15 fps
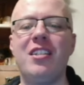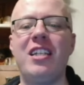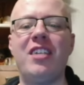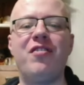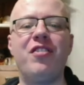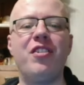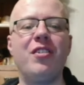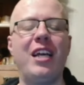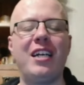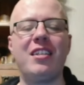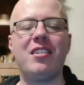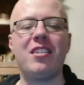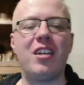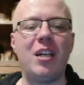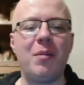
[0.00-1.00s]
Next few,
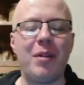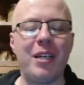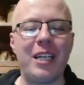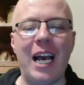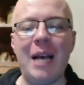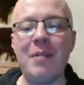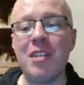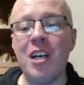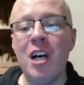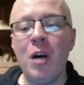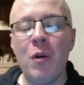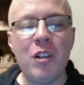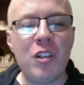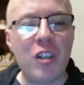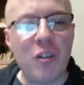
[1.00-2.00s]
next couple of games, we're
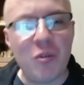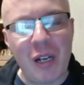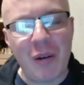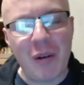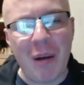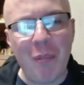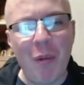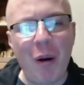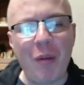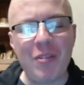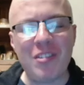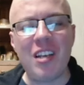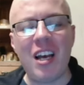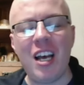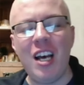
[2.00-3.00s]
going to talk as well about what
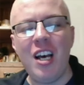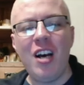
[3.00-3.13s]
uh,